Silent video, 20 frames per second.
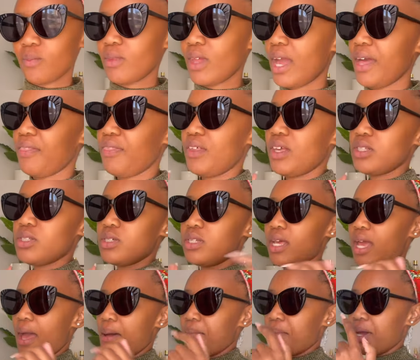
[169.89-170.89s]
i think today
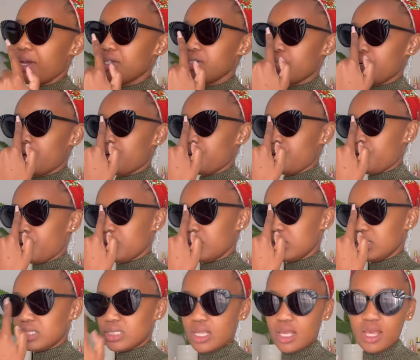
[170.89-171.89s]
i might rock
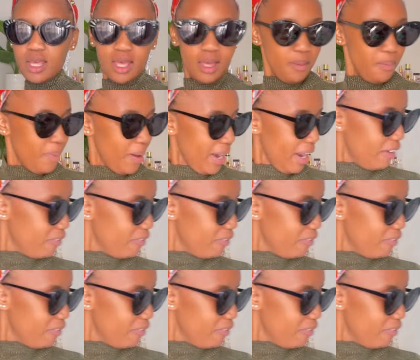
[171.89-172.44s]
these but i